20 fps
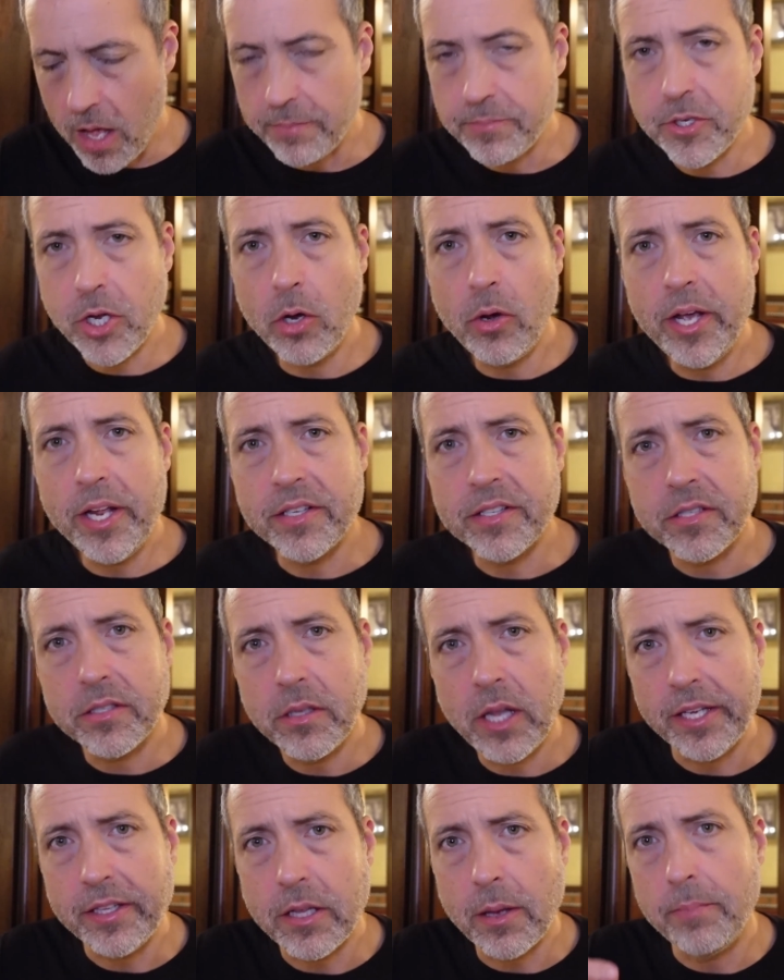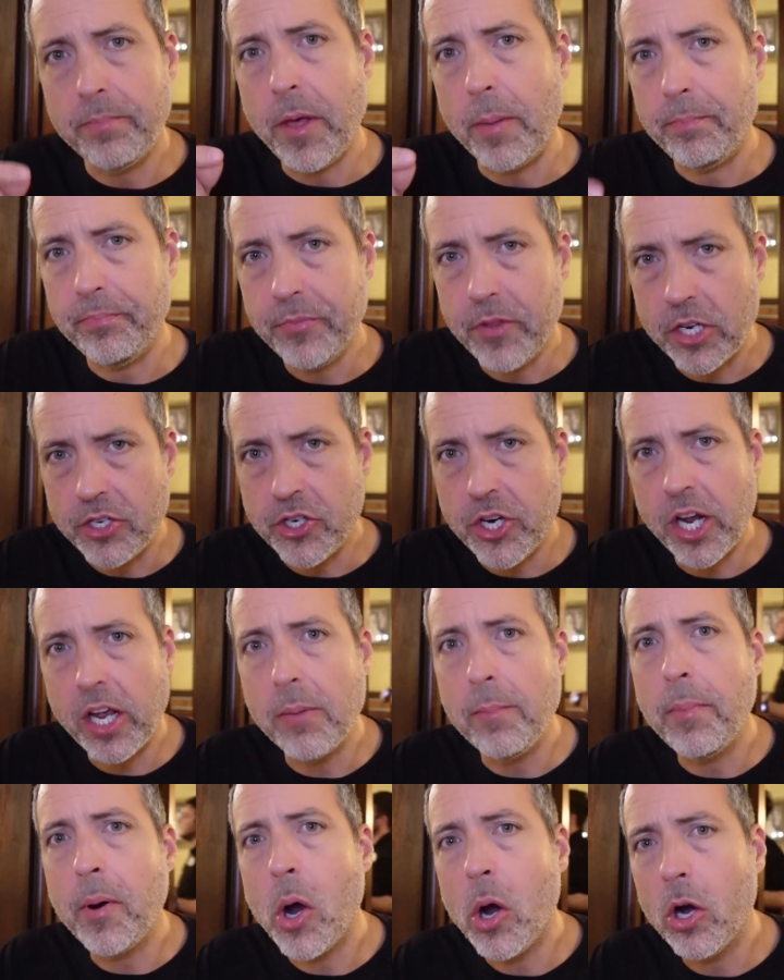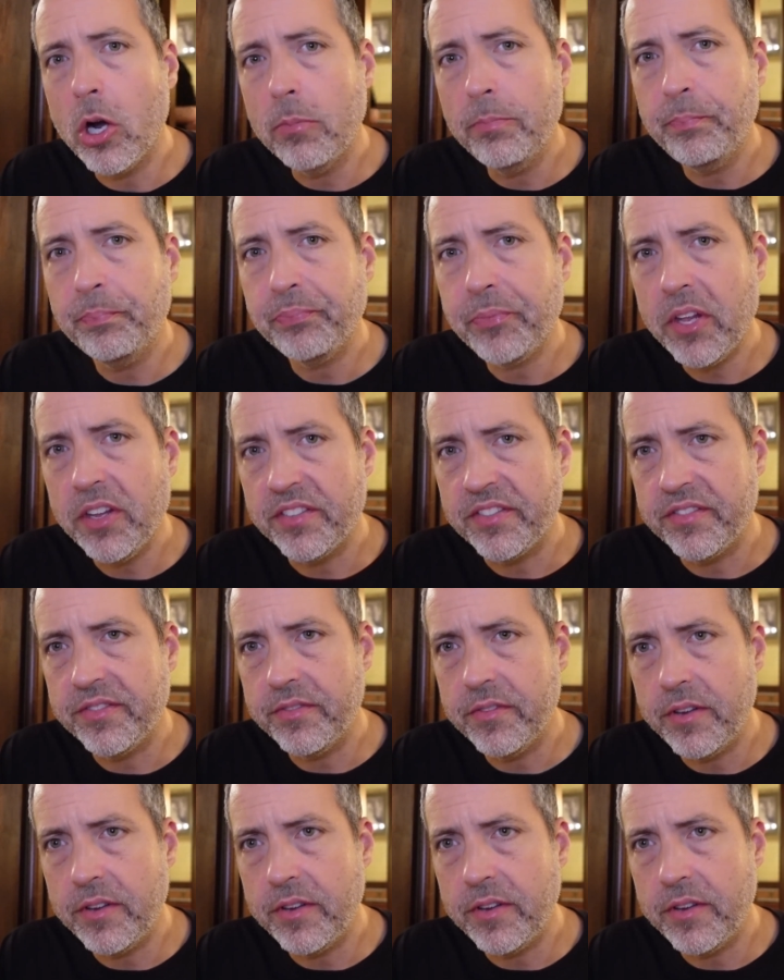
So it's like the chicken parm is